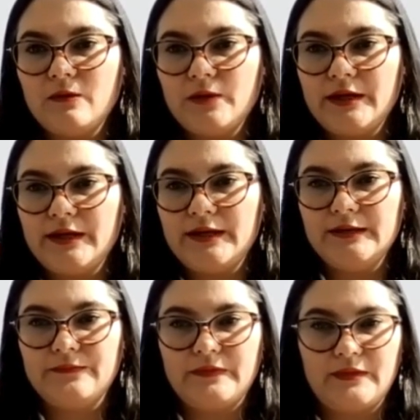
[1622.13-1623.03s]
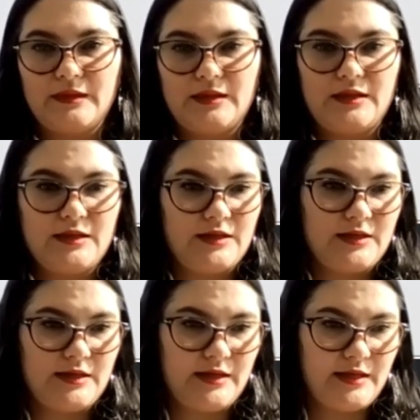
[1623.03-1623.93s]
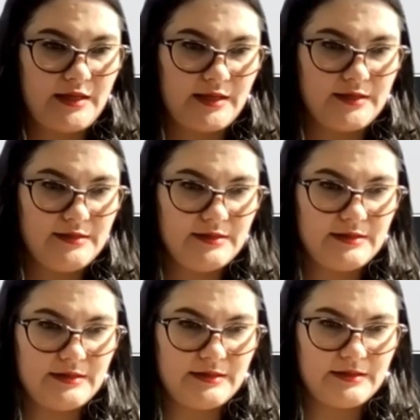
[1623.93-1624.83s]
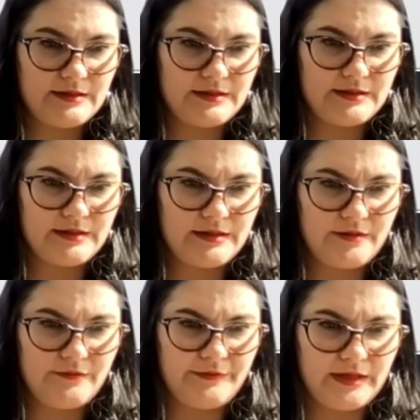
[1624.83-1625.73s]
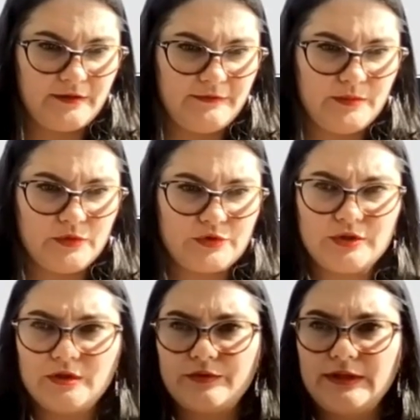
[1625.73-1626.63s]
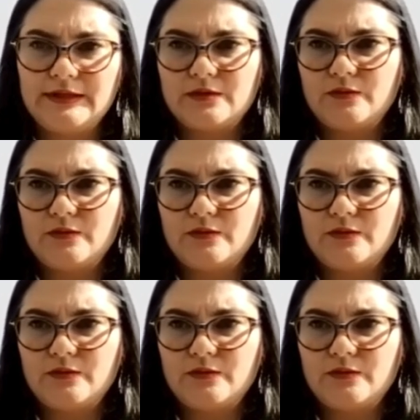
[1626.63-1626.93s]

Okay, and effect of emotional release,